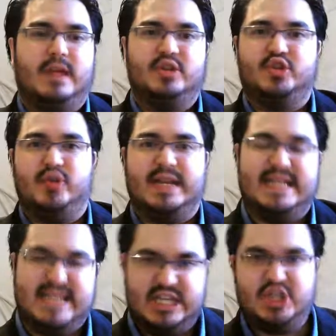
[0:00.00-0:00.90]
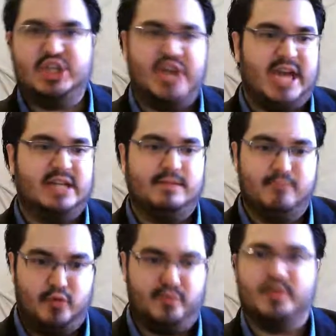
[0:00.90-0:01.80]
to initiate
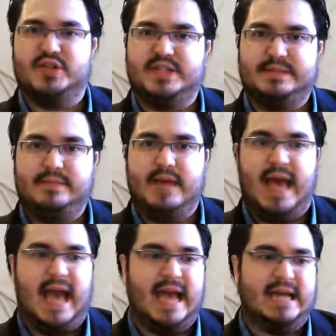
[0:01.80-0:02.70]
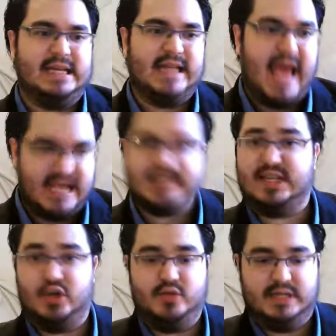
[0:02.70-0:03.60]
movements and
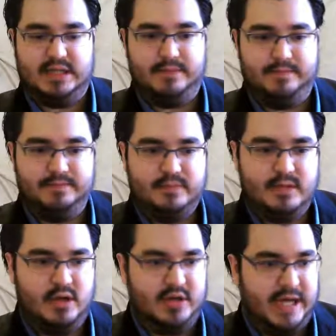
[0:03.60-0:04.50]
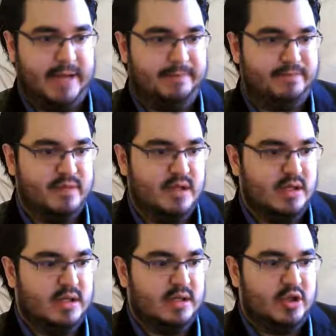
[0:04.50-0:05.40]
executing them. Okay,
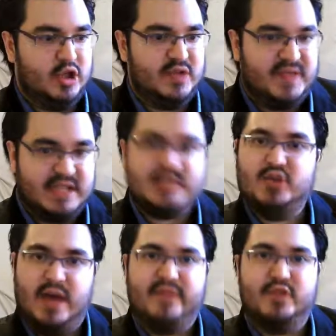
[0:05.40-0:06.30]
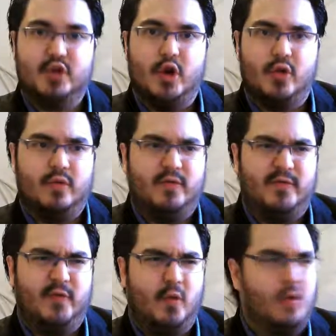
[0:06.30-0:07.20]
this you have to know
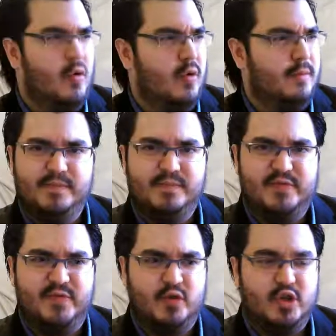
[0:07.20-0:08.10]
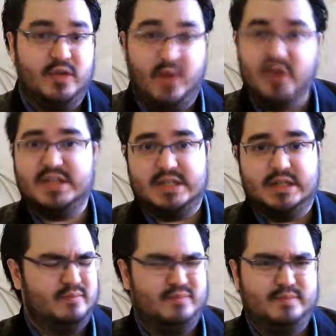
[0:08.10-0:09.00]
for
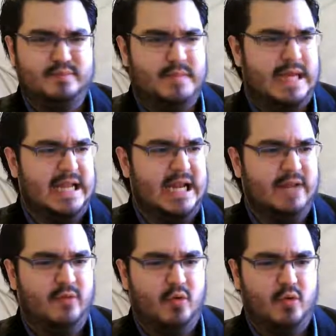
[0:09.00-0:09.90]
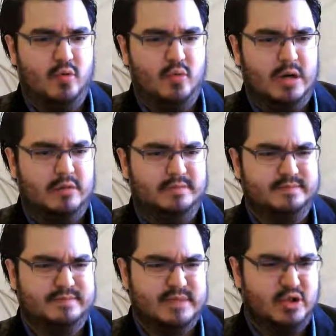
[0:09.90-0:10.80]
university. At A-level, well,
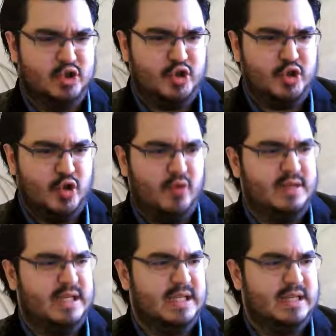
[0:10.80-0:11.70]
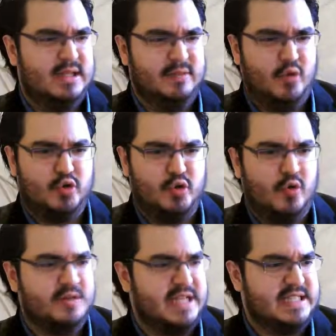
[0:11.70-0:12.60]
you should know the motor
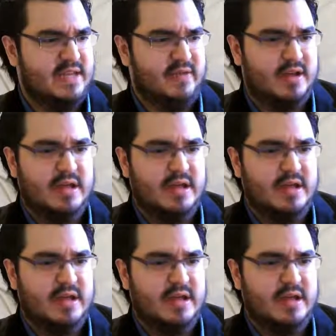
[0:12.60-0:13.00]
cortex, I think,